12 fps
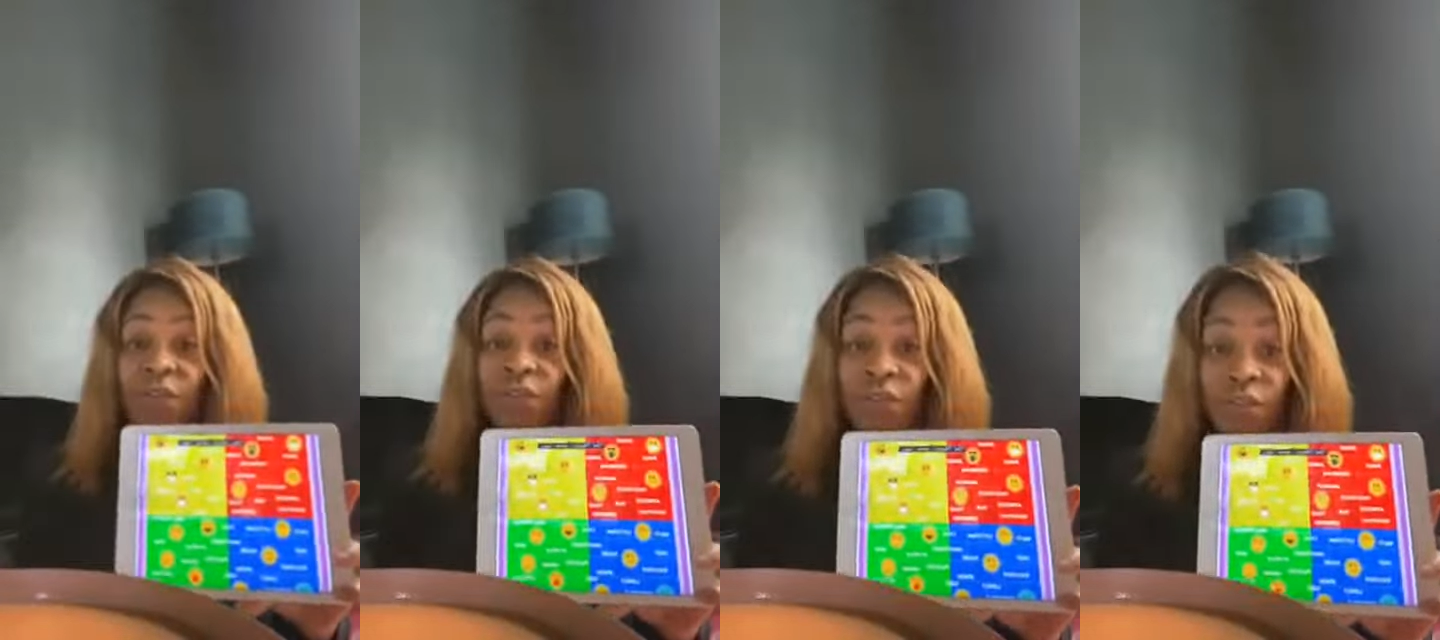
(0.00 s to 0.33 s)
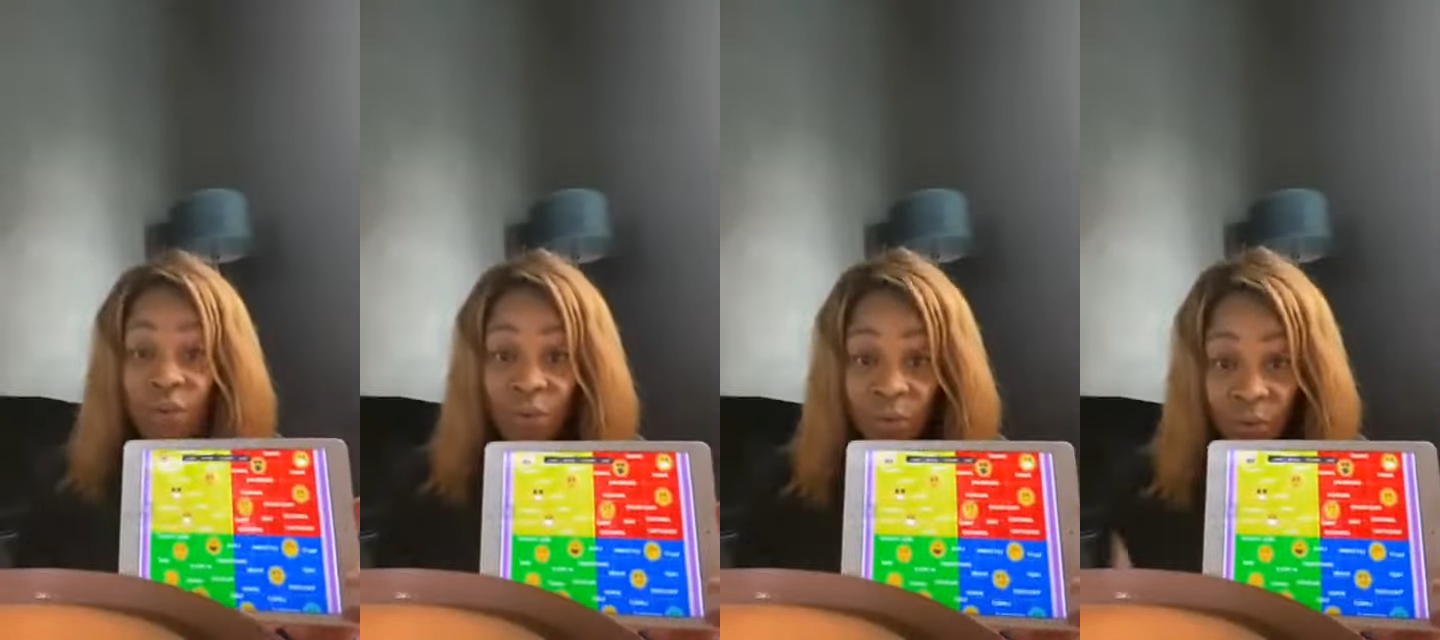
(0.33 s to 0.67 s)
to
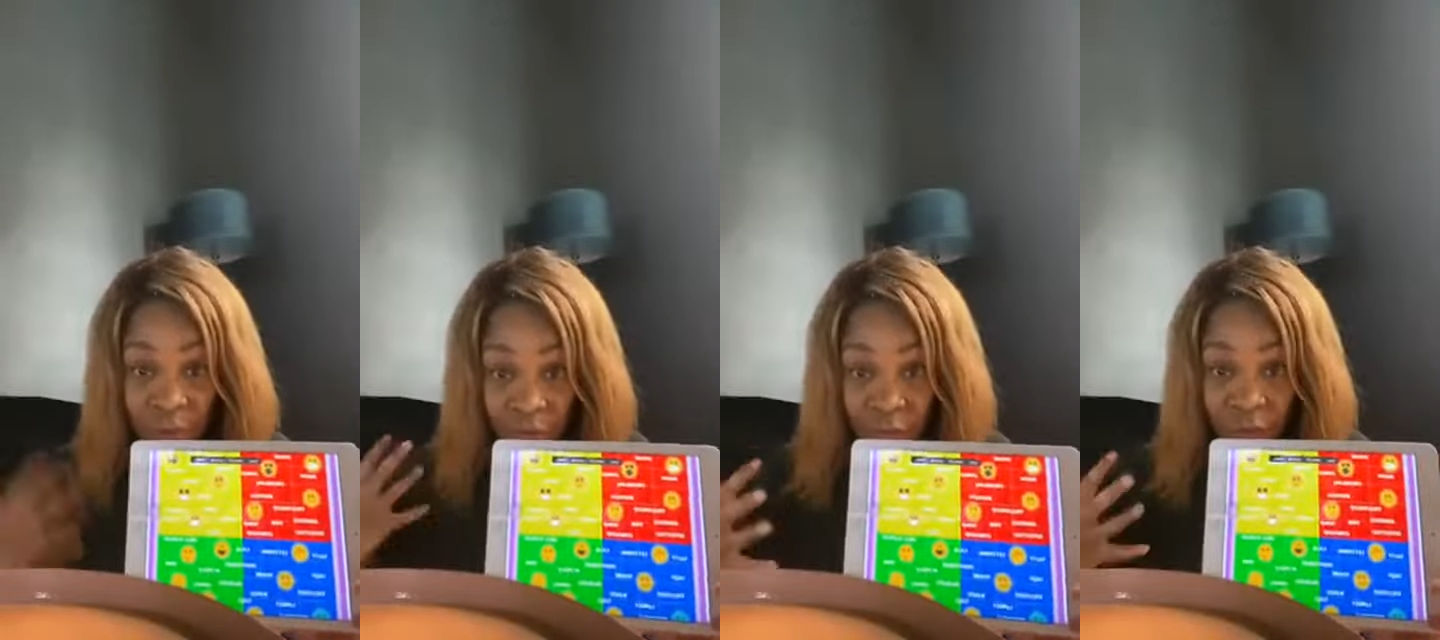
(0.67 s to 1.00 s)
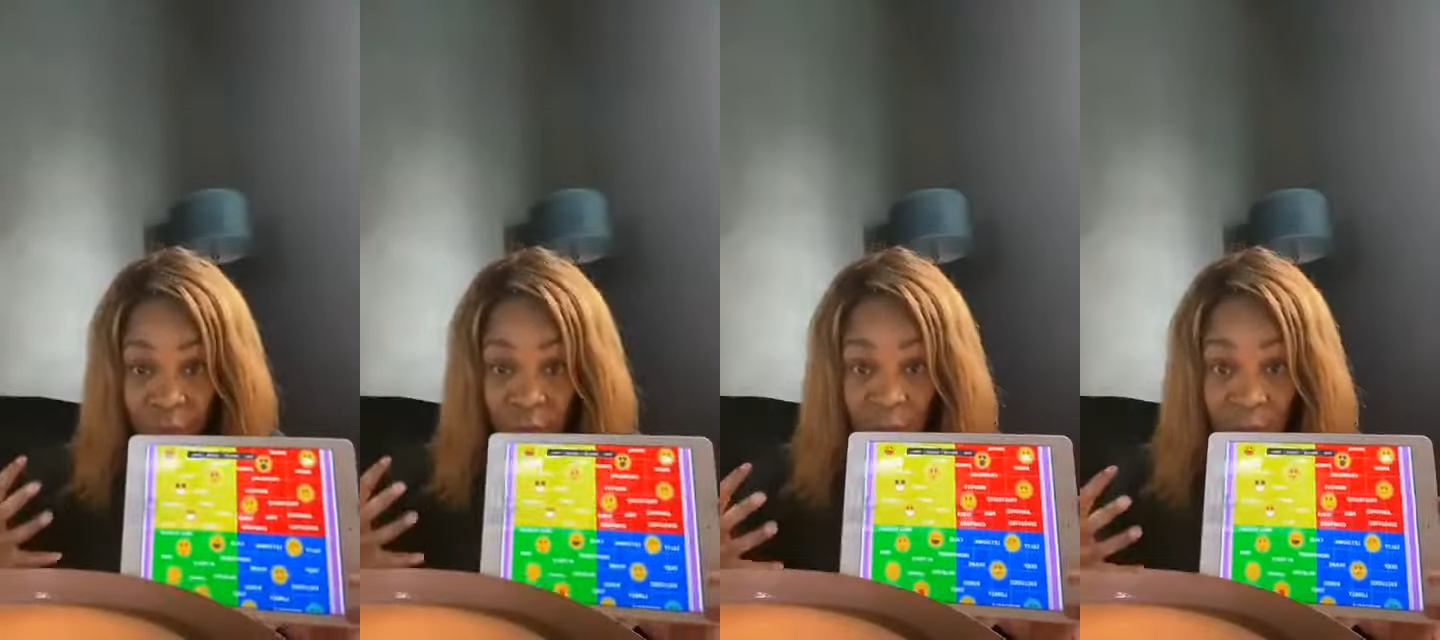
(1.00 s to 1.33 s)
your, to
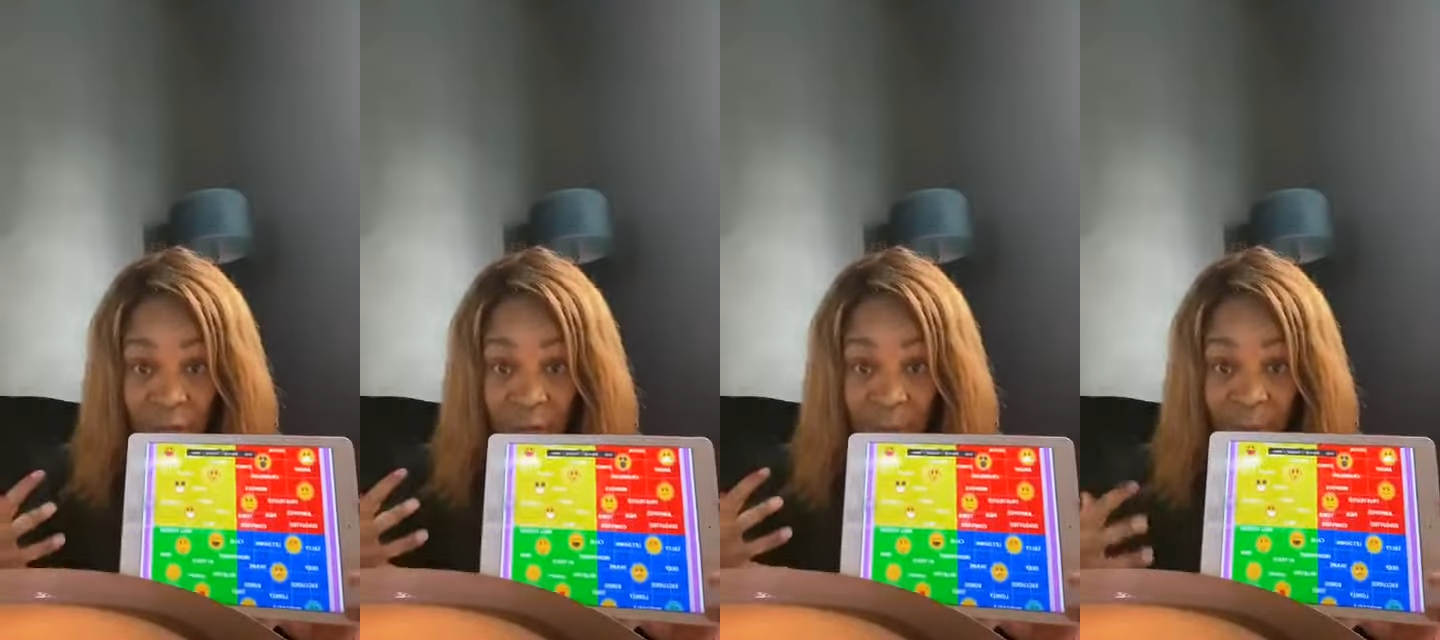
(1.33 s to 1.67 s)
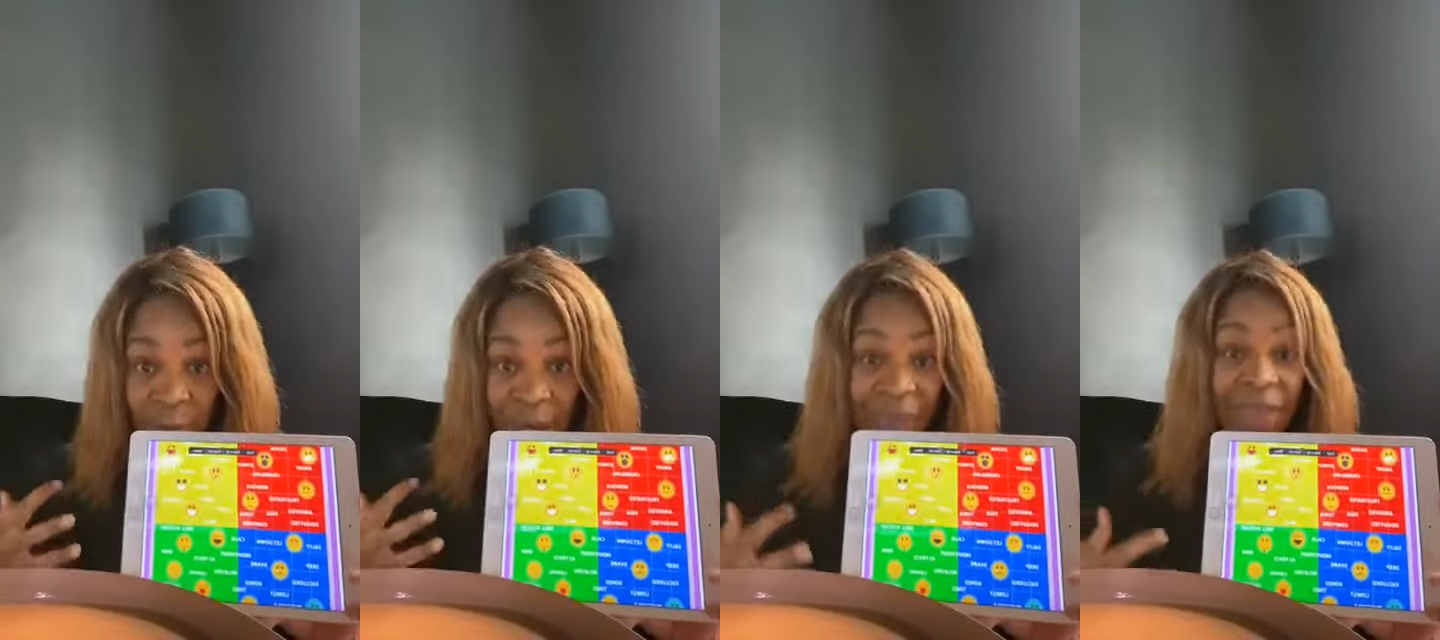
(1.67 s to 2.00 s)
your um,
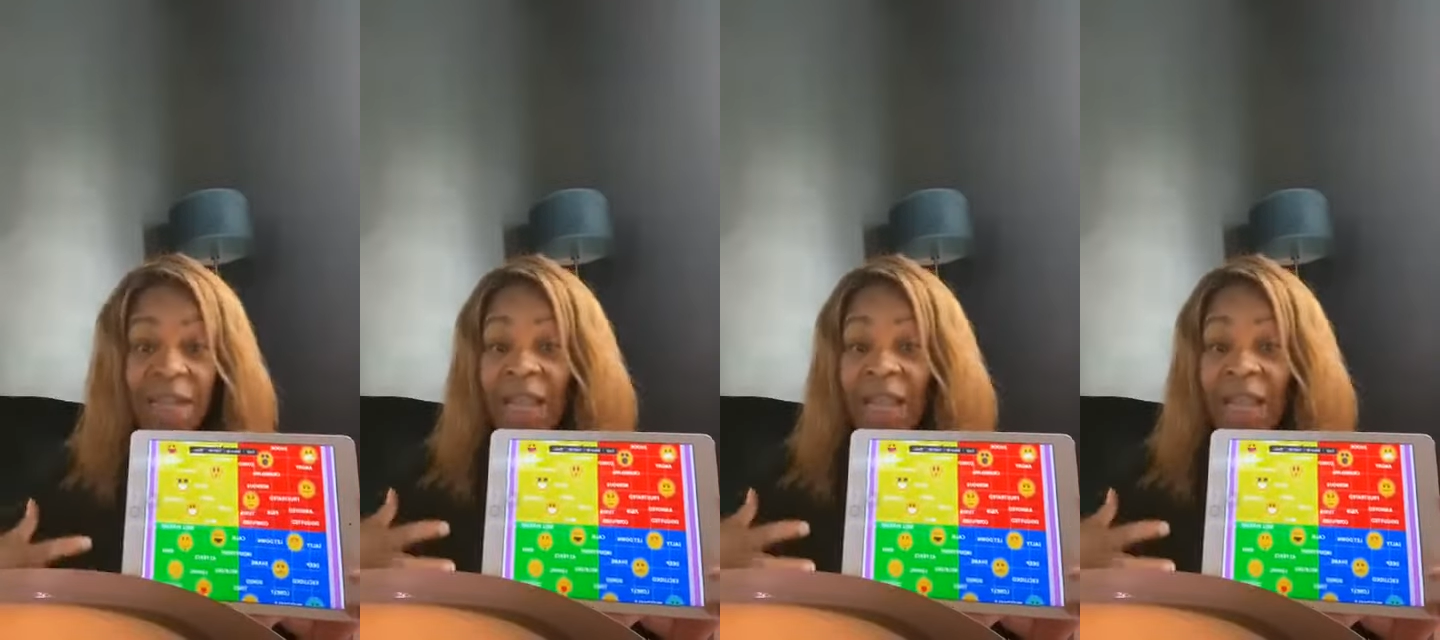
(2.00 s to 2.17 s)
brain,